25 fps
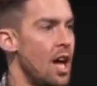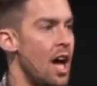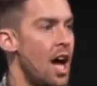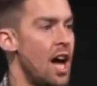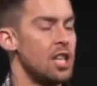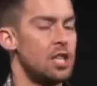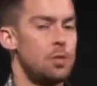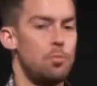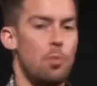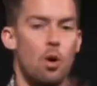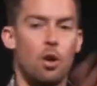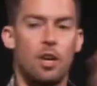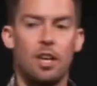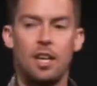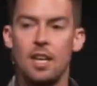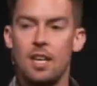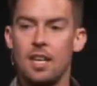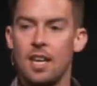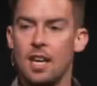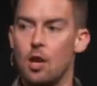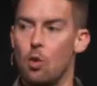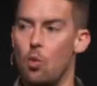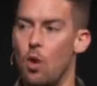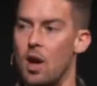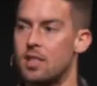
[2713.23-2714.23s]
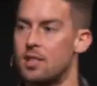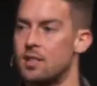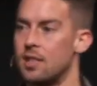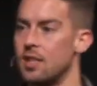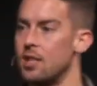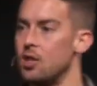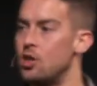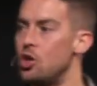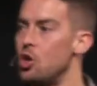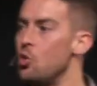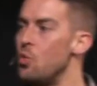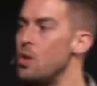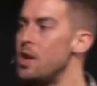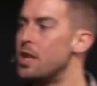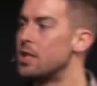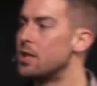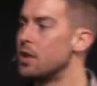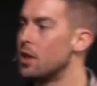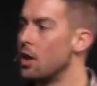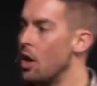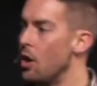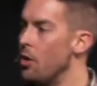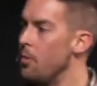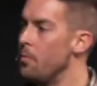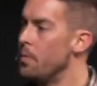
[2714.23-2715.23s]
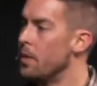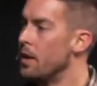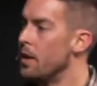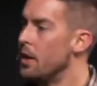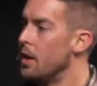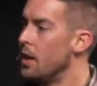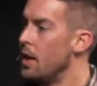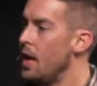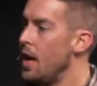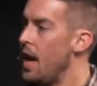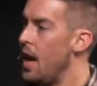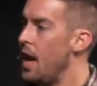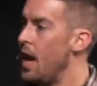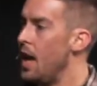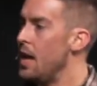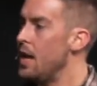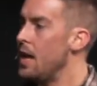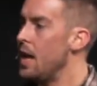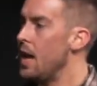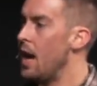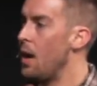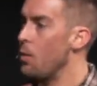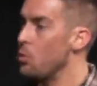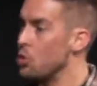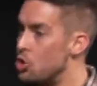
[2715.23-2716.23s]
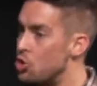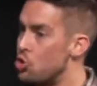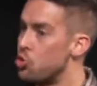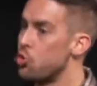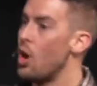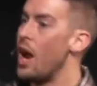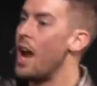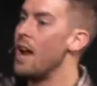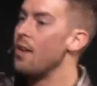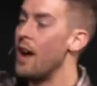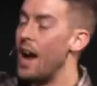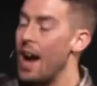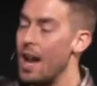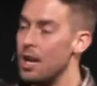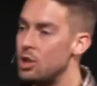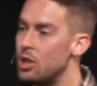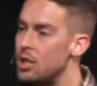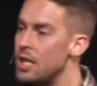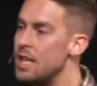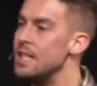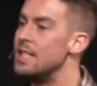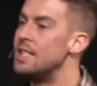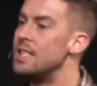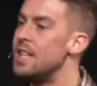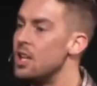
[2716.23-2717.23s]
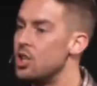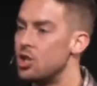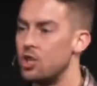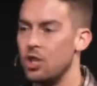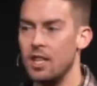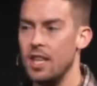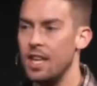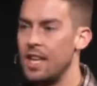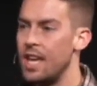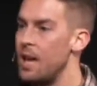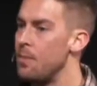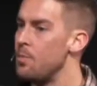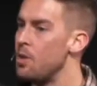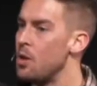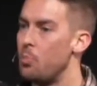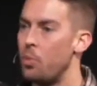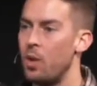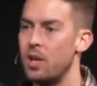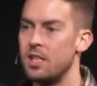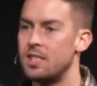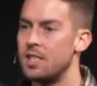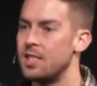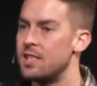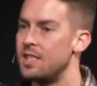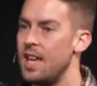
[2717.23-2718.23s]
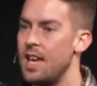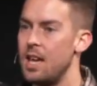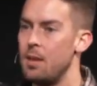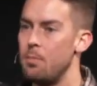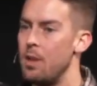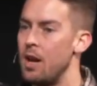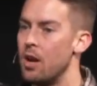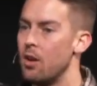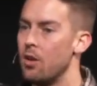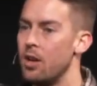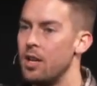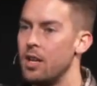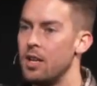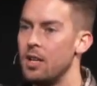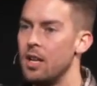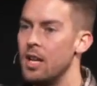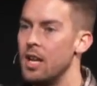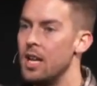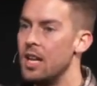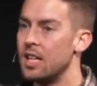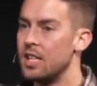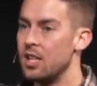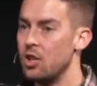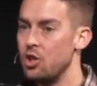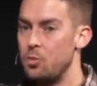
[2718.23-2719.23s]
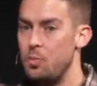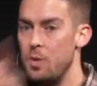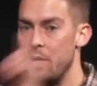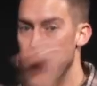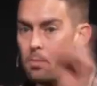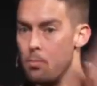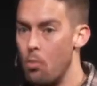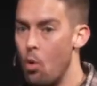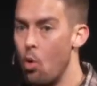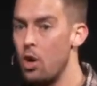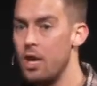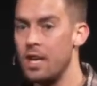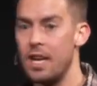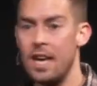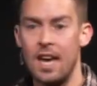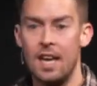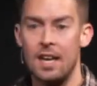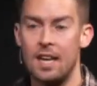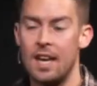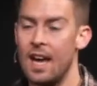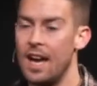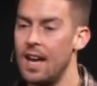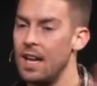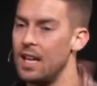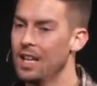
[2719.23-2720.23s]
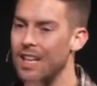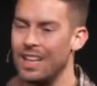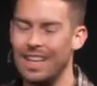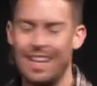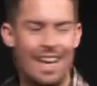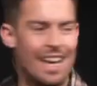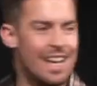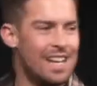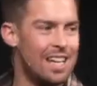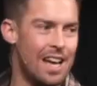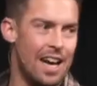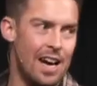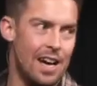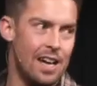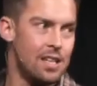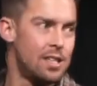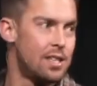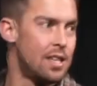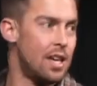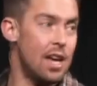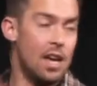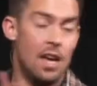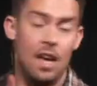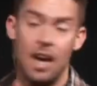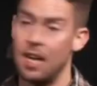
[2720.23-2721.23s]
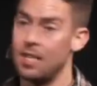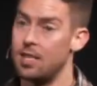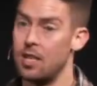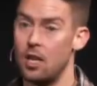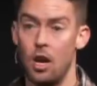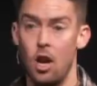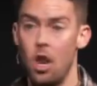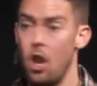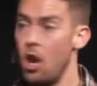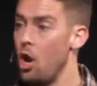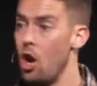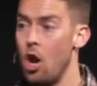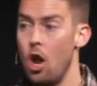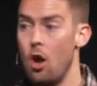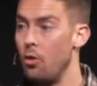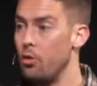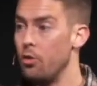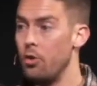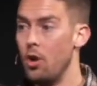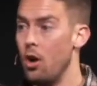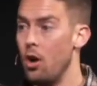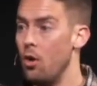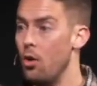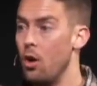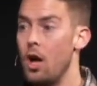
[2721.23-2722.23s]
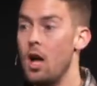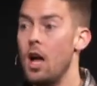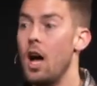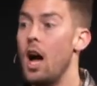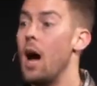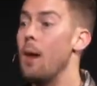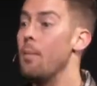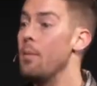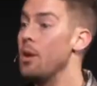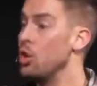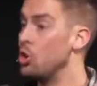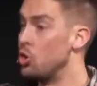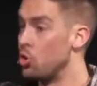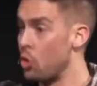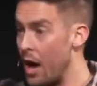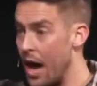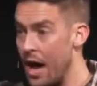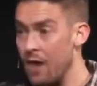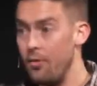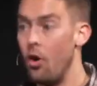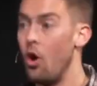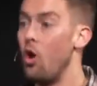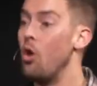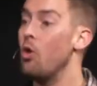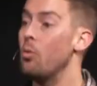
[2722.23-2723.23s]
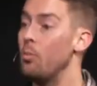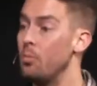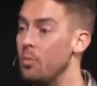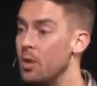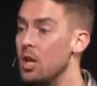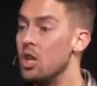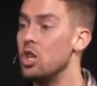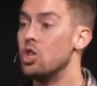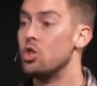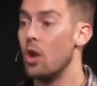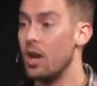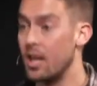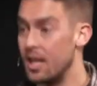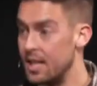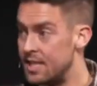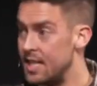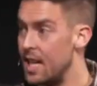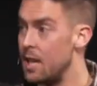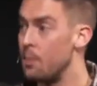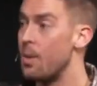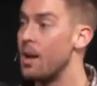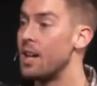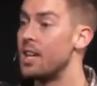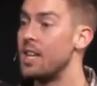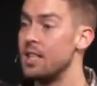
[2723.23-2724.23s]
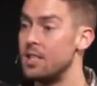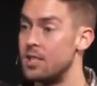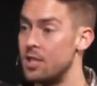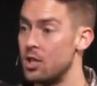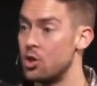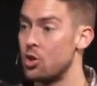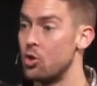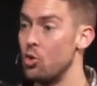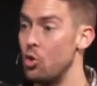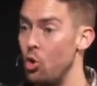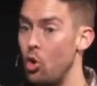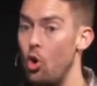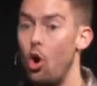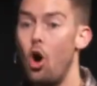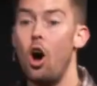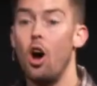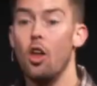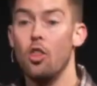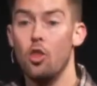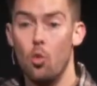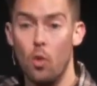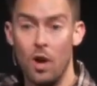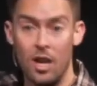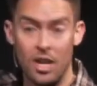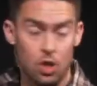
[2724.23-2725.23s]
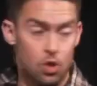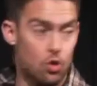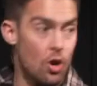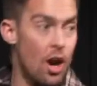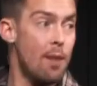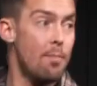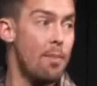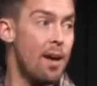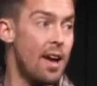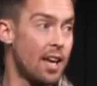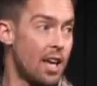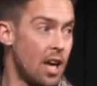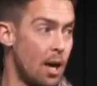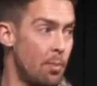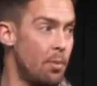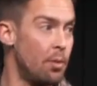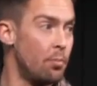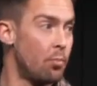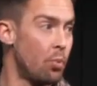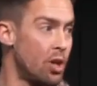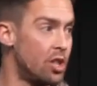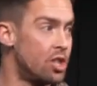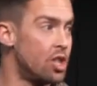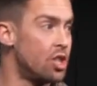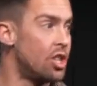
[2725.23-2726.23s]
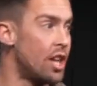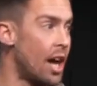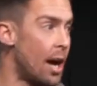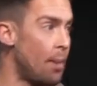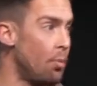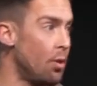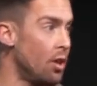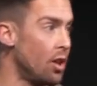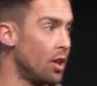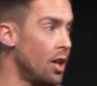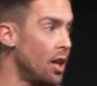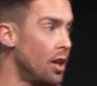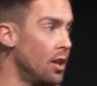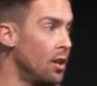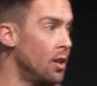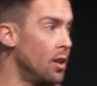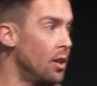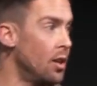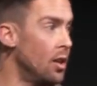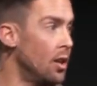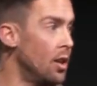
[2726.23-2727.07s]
I spoke at Indiana Wesleyan two weeks ago, and I was driving, I intentionally, they gave me a place to stay in Marion because I was speaking morning and night, late nights. I said, no, no, no, no, no, I'm gonna drive home so I can take my kids to school on the way to drive back up and preach at chapel again.